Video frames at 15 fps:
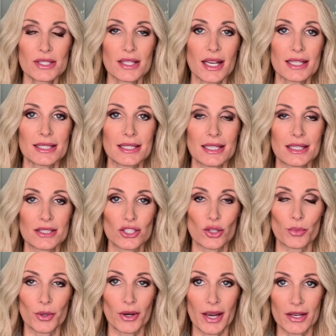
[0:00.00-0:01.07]
sexy. It's
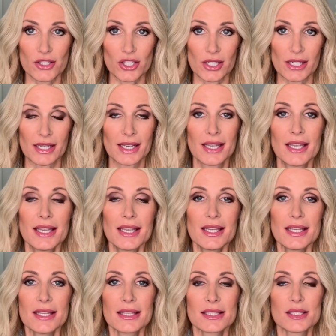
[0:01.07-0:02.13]
super edgy.
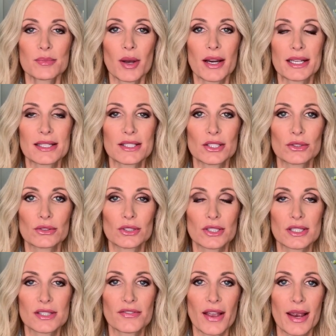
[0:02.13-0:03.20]
This bodysuit
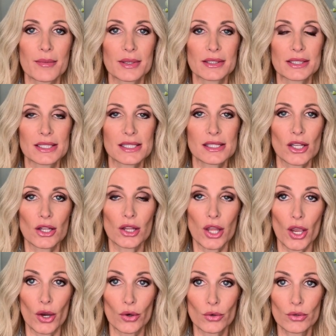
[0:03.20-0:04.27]
looks fabulous
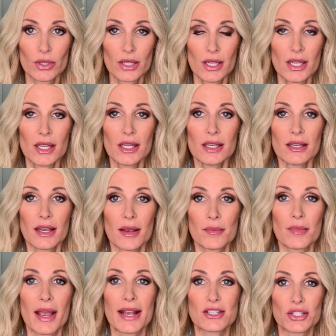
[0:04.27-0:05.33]
alone.
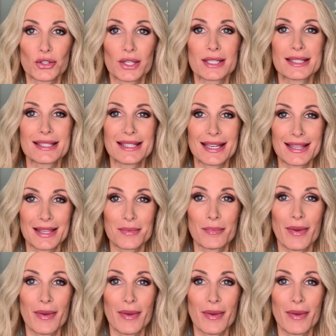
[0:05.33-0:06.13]
Um, as you can see, the